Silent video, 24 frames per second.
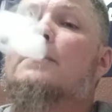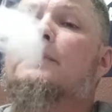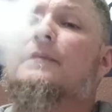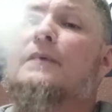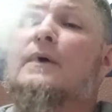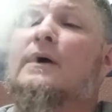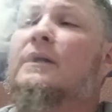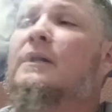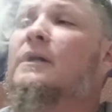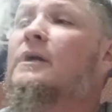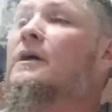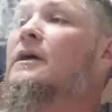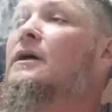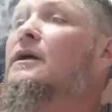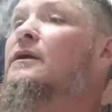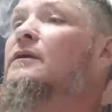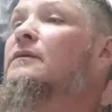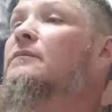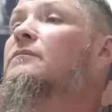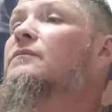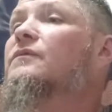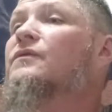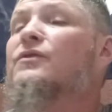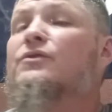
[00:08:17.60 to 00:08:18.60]

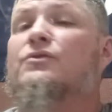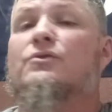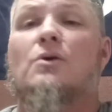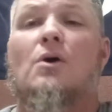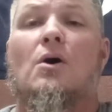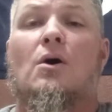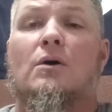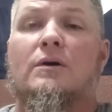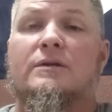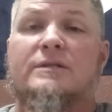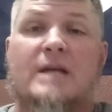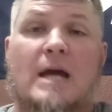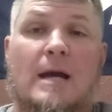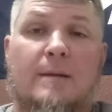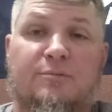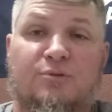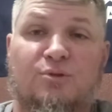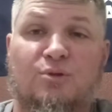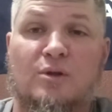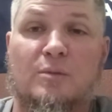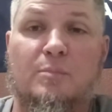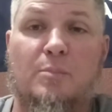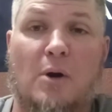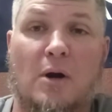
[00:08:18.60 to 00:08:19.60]
Again, the draw is
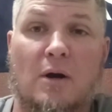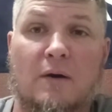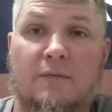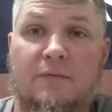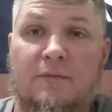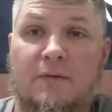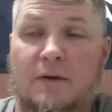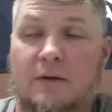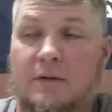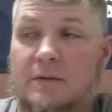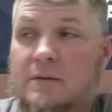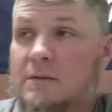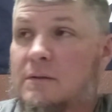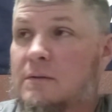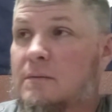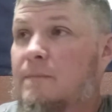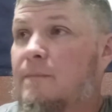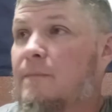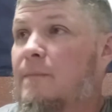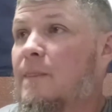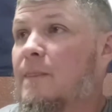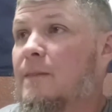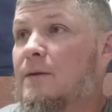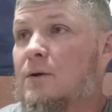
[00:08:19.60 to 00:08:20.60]
absolutely perfect.
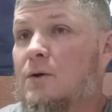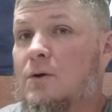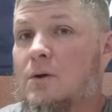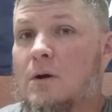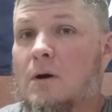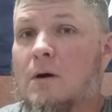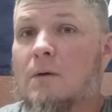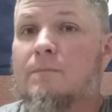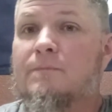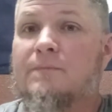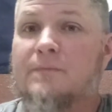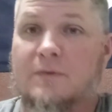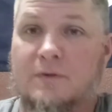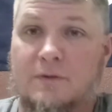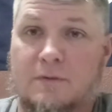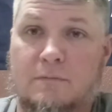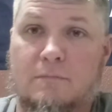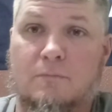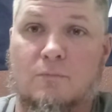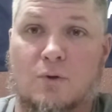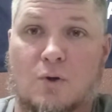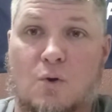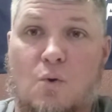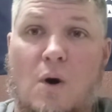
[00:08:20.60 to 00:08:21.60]
You know, it
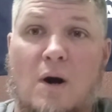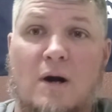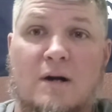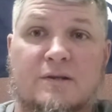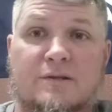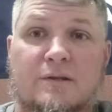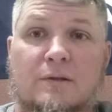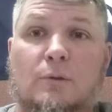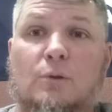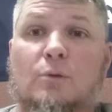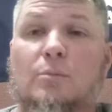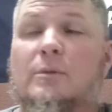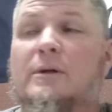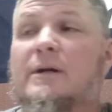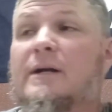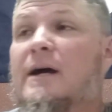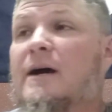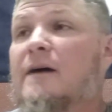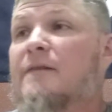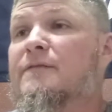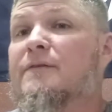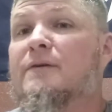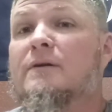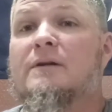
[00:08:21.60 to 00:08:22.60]
requires a little bit of
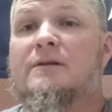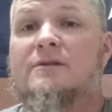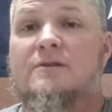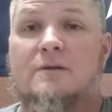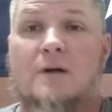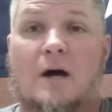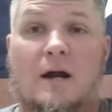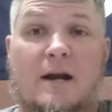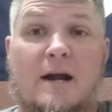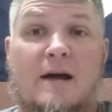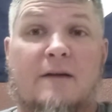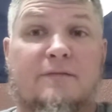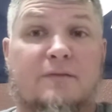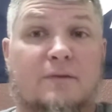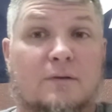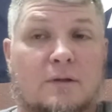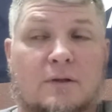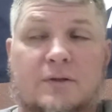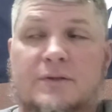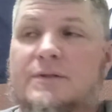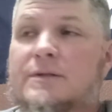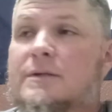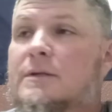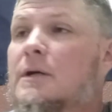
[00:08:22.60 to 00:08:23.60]
effort. It's not
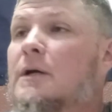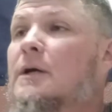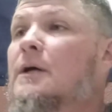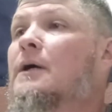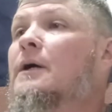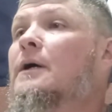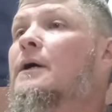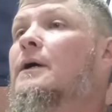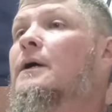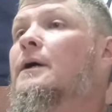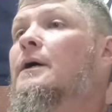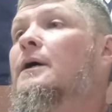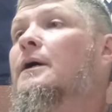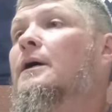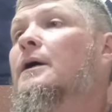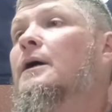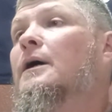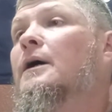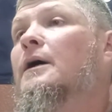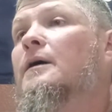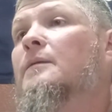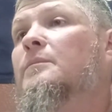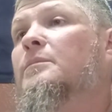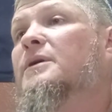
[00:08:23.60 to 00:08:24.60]
effortless,
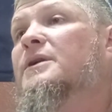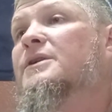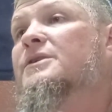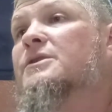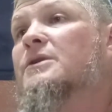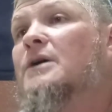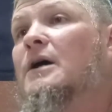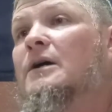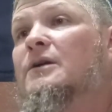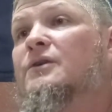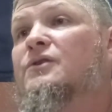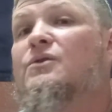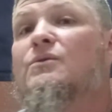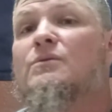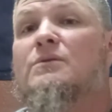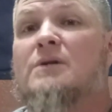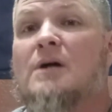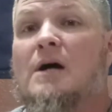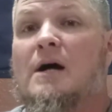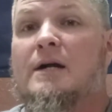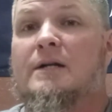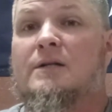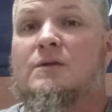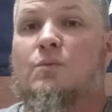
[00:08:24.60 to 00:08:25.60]
but it's not too
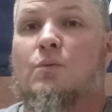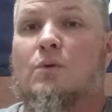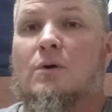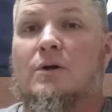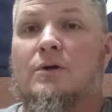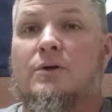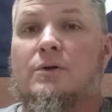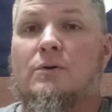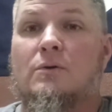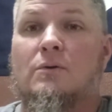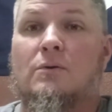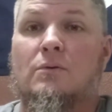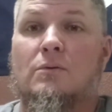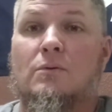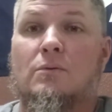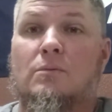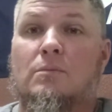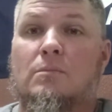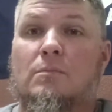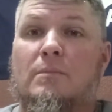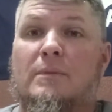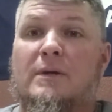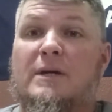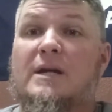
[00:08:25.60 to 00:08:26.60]
tight to where you
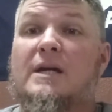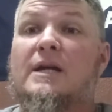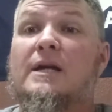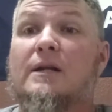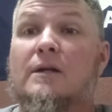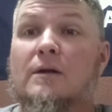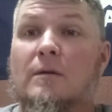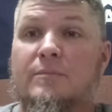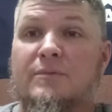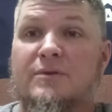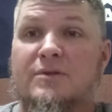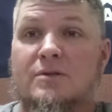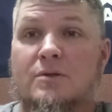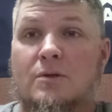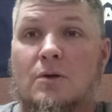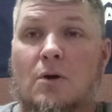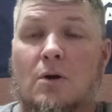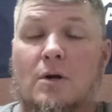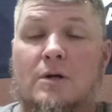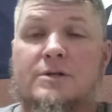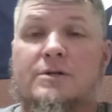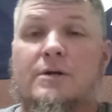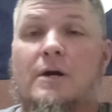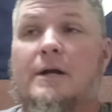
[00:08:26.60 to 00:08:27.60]
heat up the
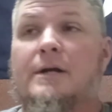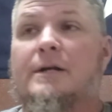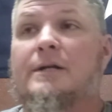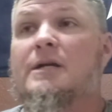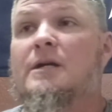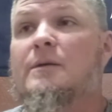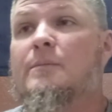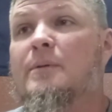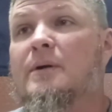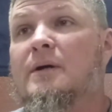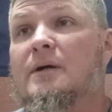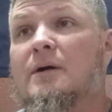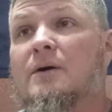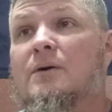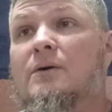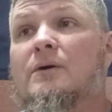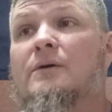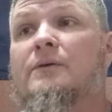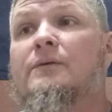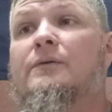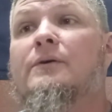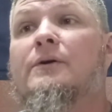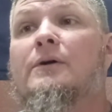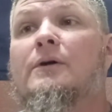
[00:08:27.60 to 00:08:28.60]
cigar trying to keep it
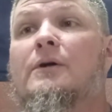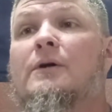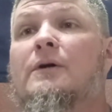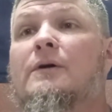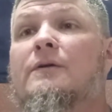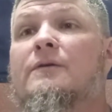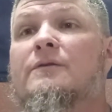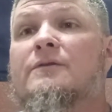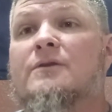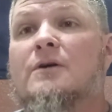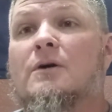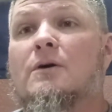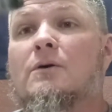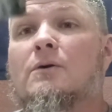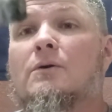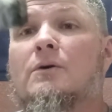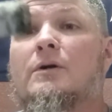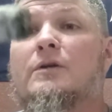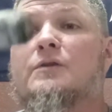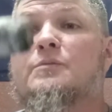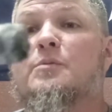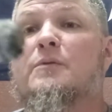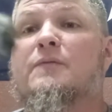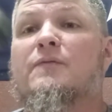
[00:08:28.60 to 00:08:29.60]
going. So
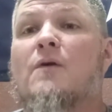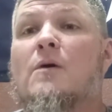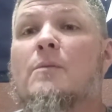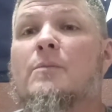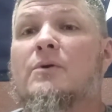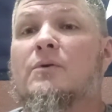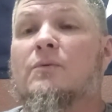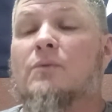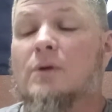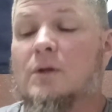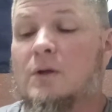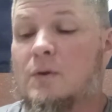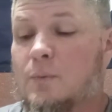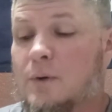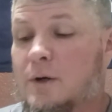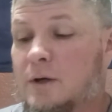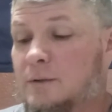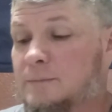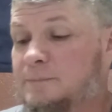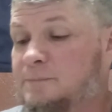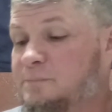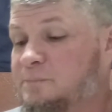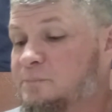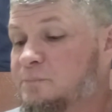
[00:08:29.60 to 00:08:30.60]
it's performing really
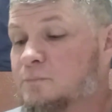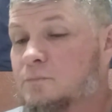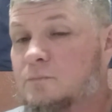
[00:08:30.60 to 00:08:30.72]
well.